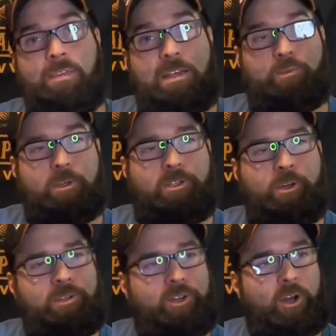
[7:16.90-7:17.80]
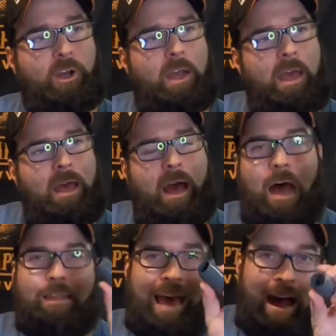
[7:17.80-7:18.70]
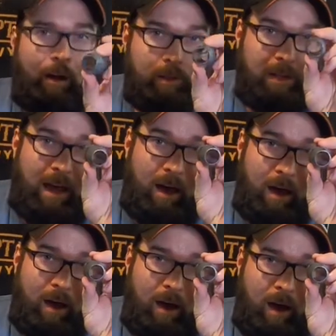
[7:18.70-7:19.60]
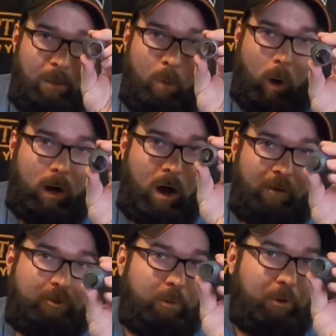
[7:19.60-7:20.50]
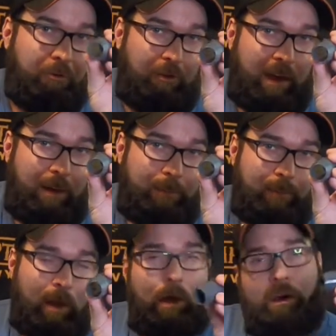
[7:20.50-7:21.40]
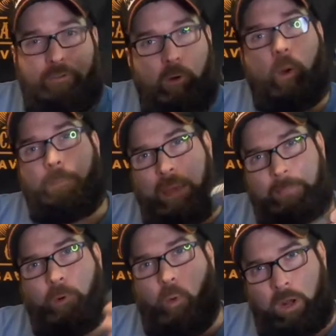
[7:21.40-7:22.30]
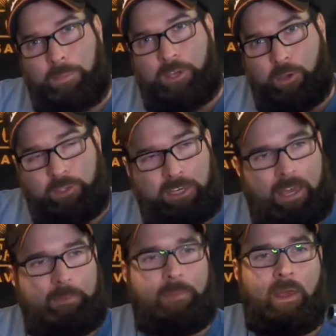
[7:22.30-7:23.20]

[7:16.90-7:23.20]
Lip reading: This reducer allows a more comfortable fit for when people want to be using it.